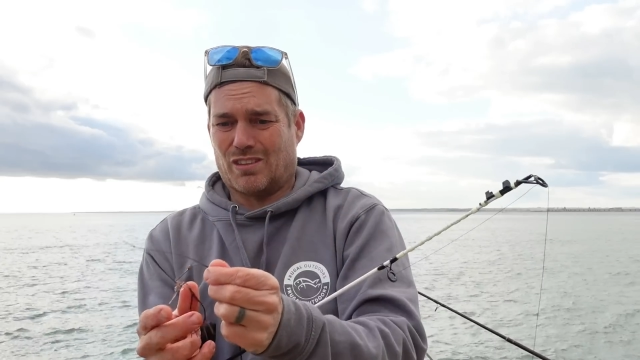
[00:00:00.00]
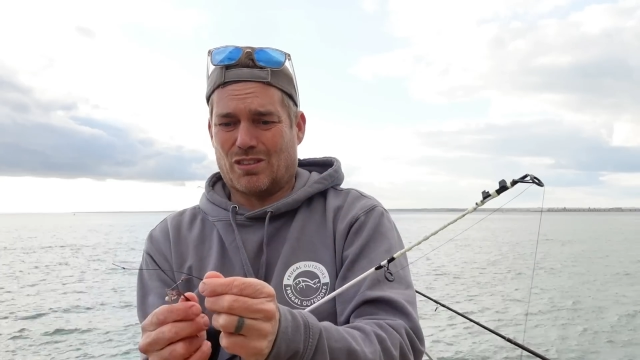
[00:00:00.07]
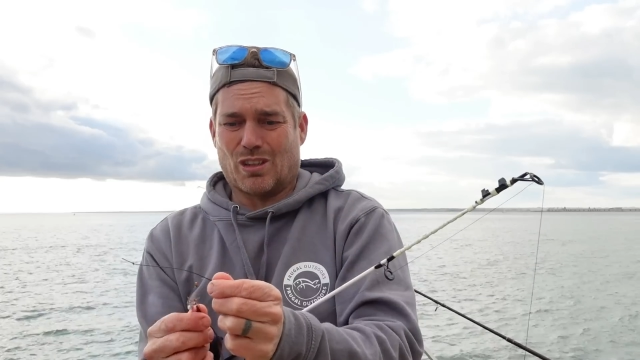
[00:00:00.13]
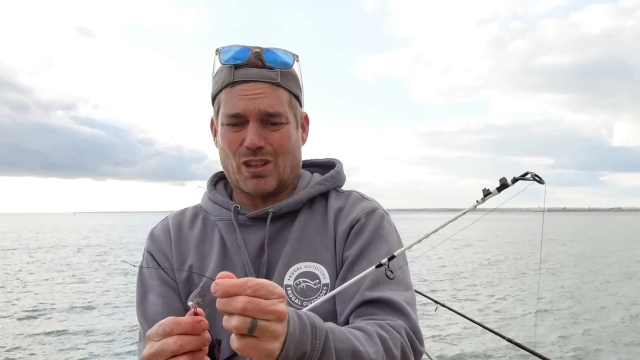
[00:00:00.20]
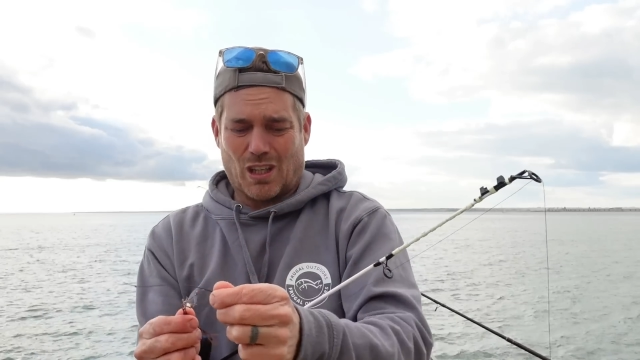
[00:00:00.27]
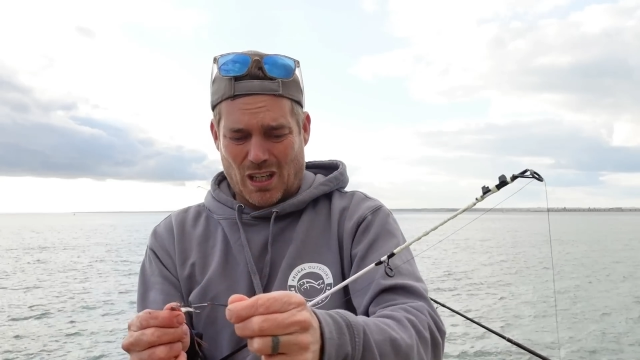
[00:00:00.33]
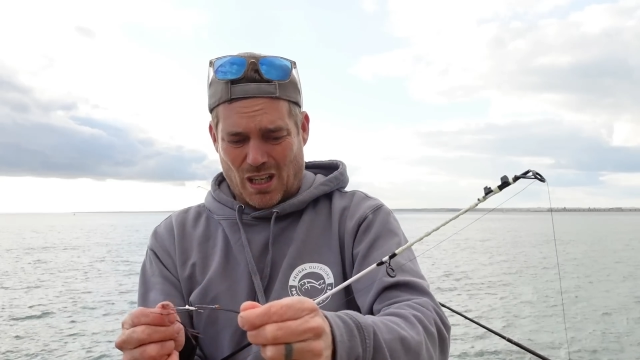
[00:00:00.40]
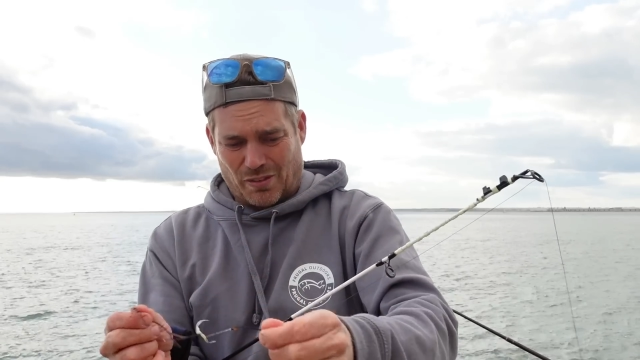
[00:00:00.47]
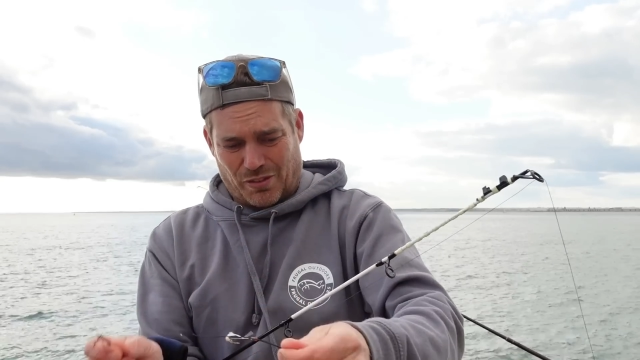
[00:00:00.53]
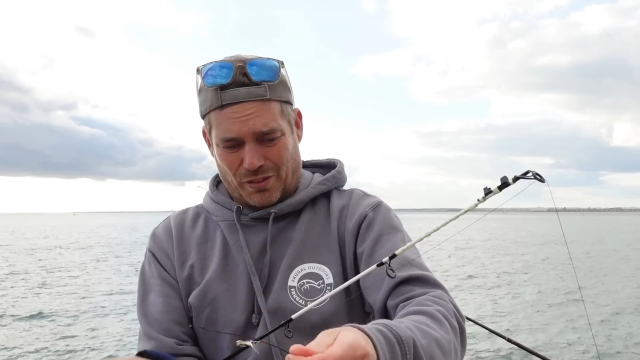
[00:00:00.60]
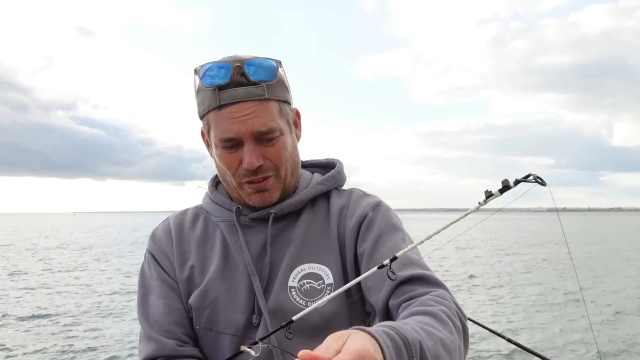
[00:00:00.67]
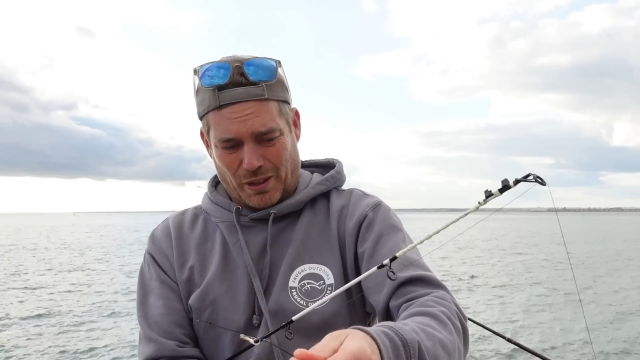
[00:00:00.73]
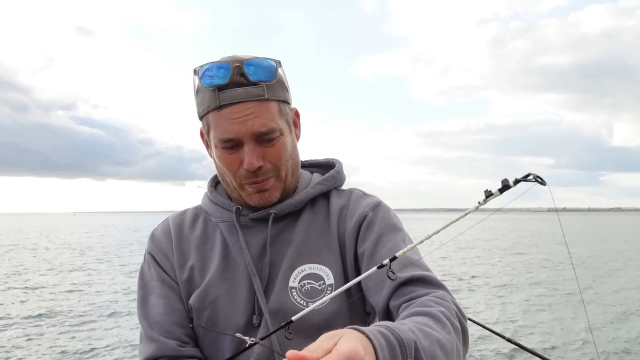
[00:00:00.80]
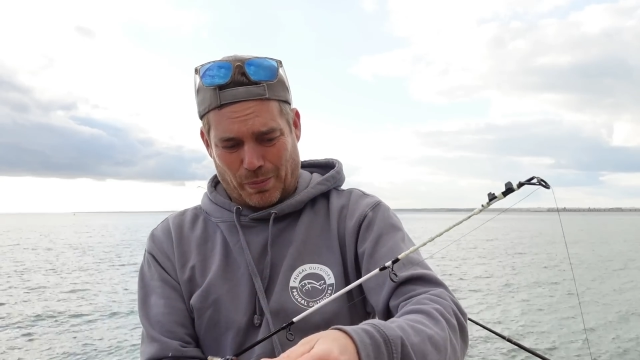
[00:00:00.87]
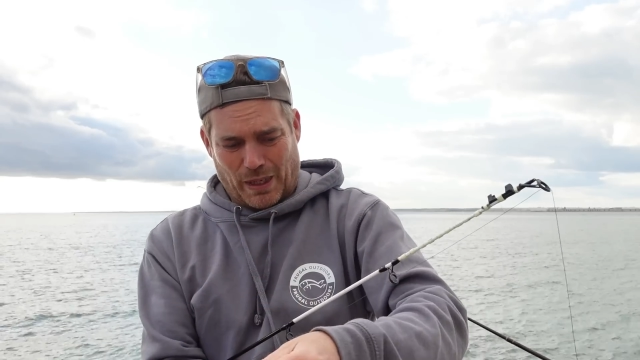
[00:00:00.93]
So I got half the
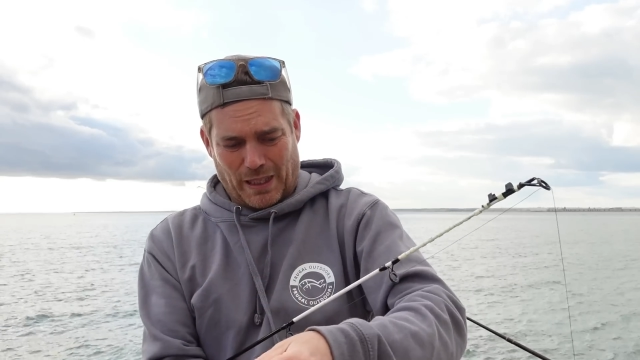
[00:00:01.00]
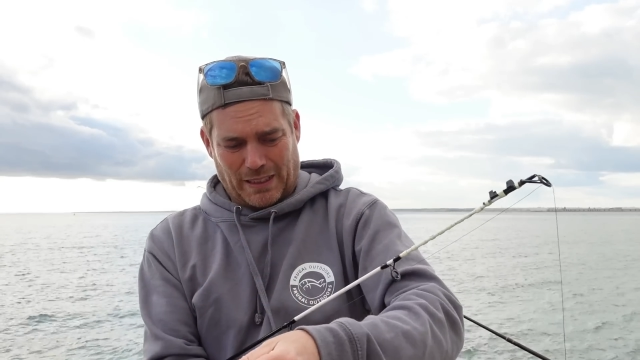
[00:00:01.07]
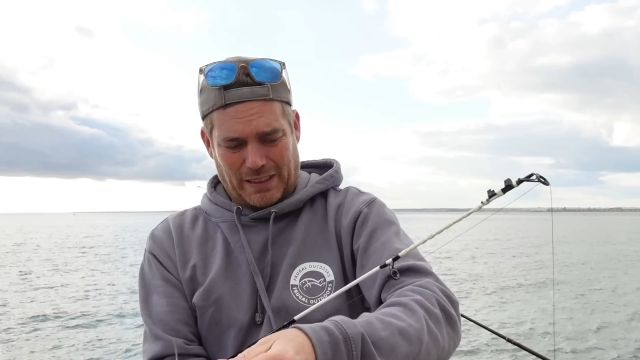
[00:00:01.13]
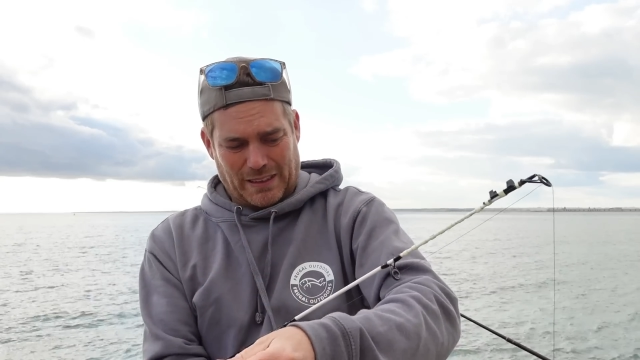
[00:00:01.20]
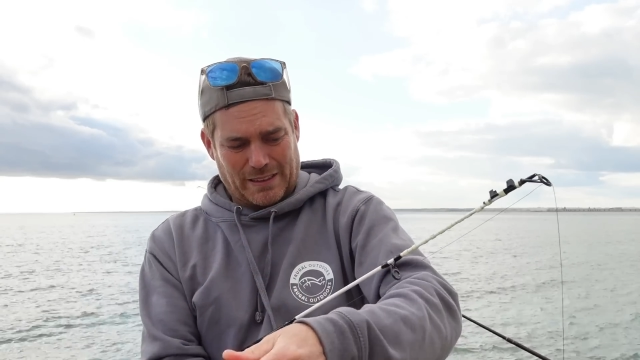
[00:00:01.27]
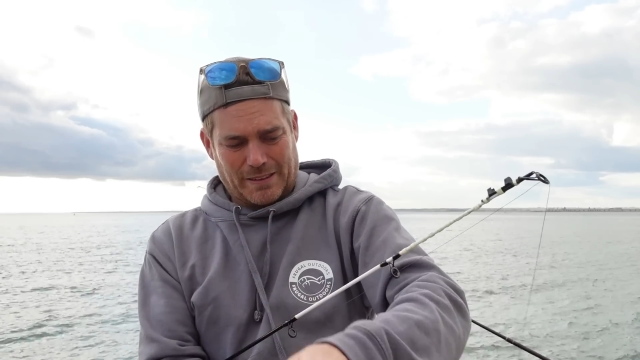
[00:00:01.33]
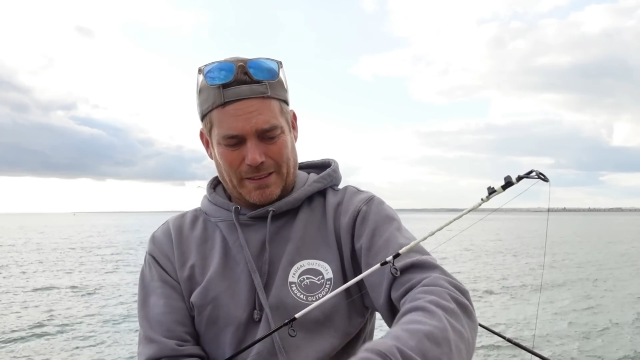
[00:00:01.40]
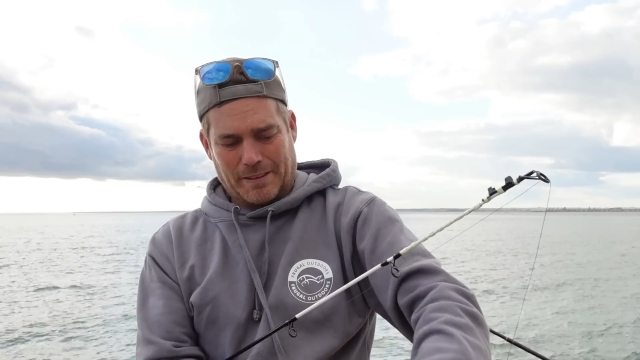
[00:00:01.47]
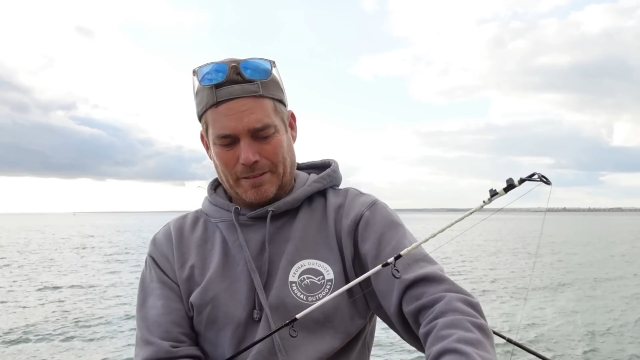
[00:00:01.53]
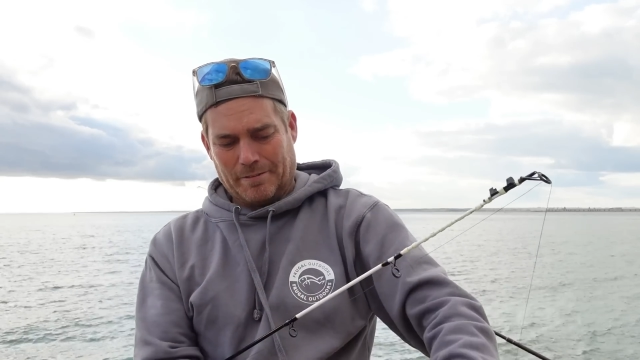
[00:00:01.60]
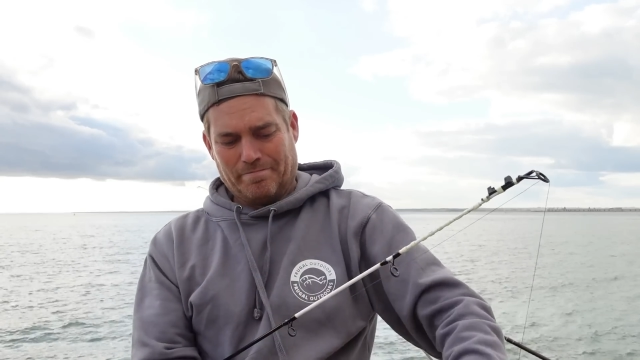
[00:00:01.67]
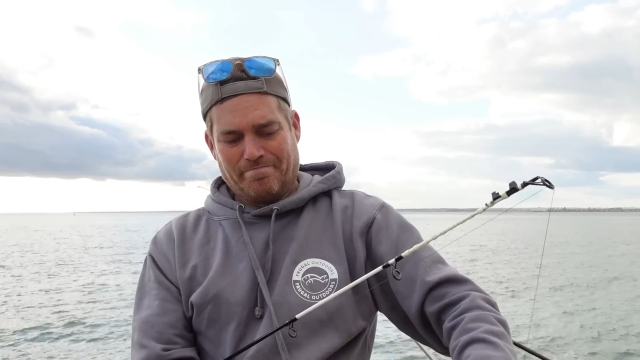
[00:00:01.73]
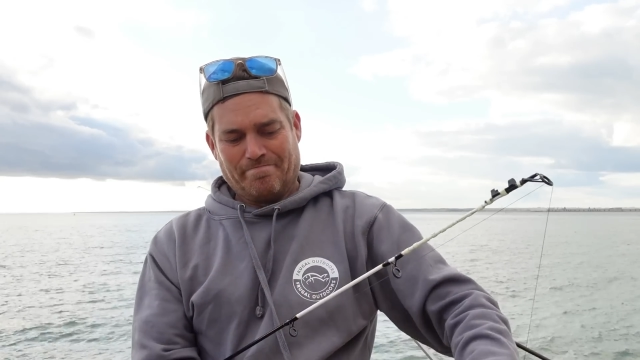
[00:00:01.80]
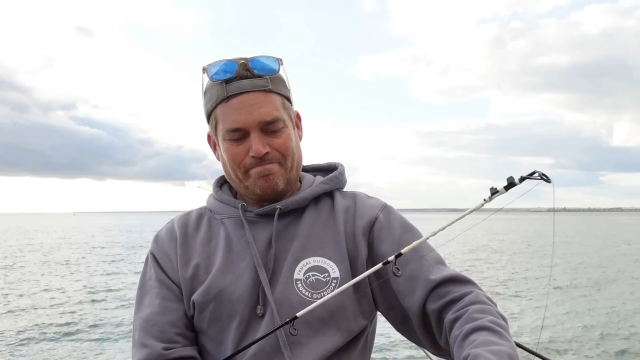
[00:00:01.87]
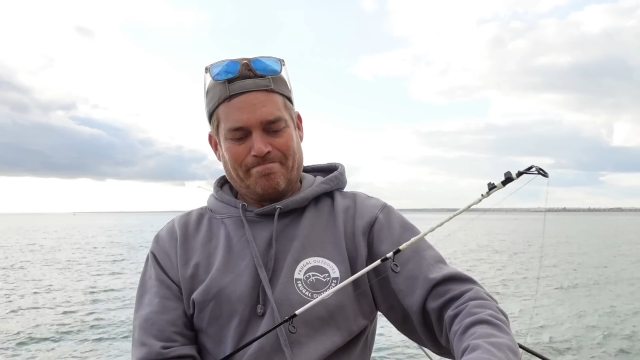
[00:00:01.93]
rig back,
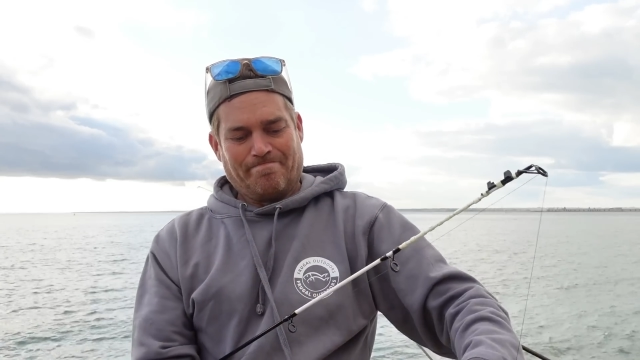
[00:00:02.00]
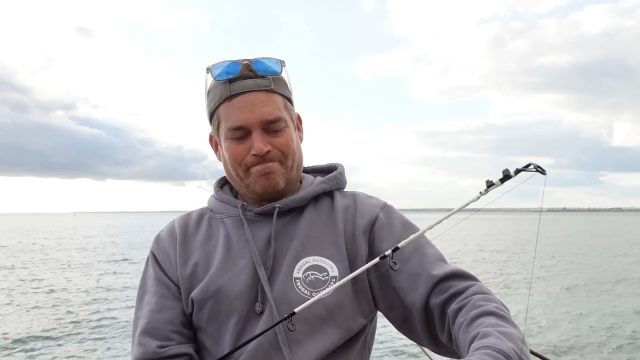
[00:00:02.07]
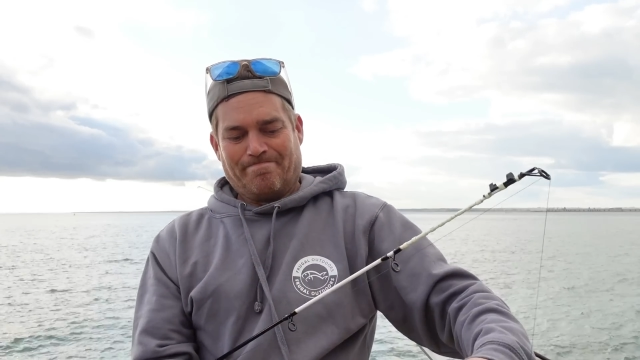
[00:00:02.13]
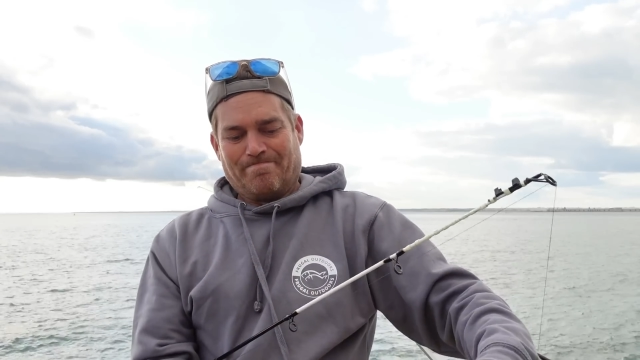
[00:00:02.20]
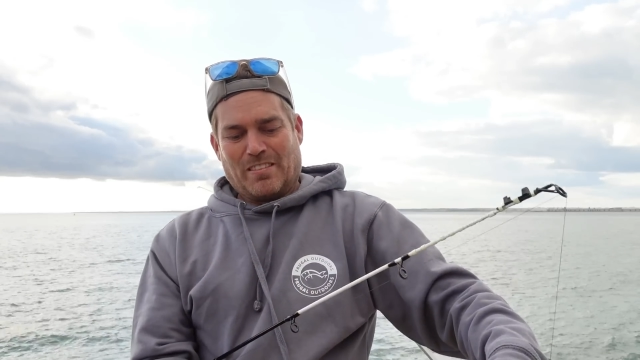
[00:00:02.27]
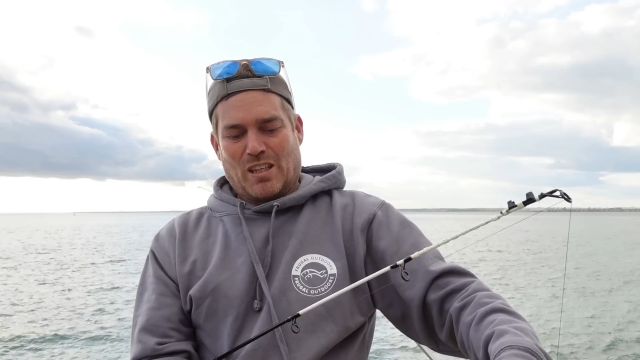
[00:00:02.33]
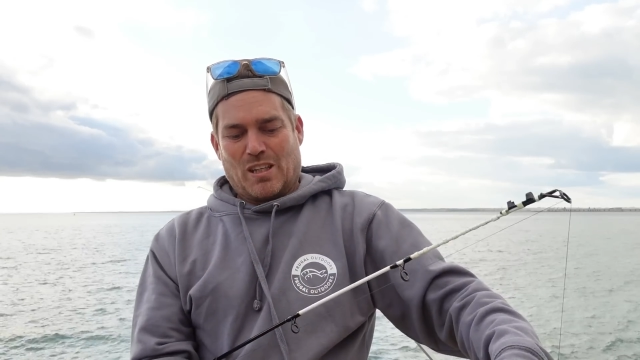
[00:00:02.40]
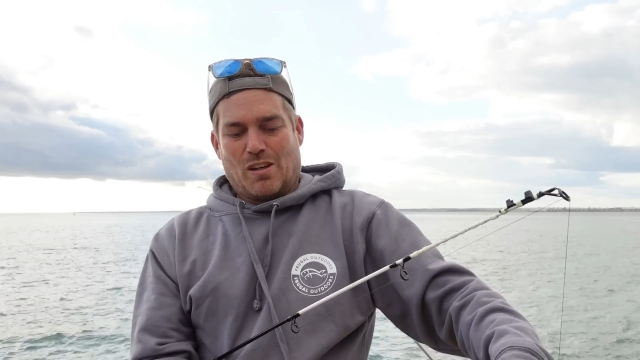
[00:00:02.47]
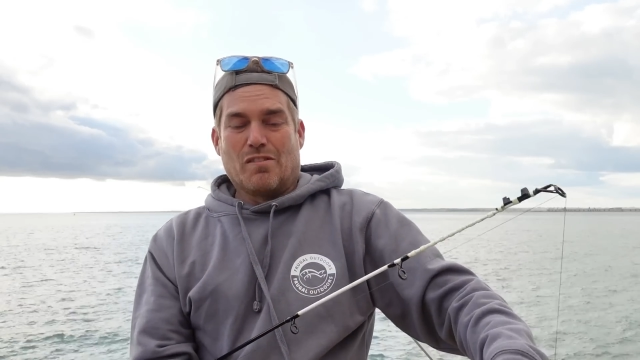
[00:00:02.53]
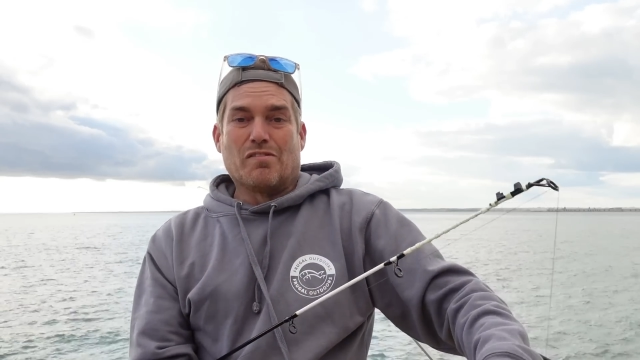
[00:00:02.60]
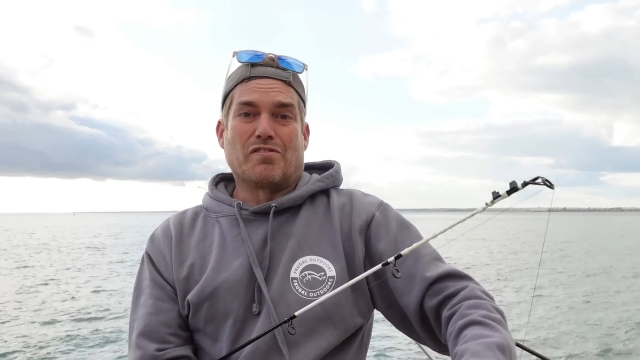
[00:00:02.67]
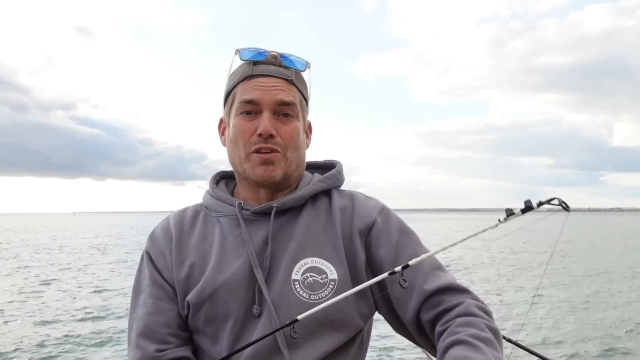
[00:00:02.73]
a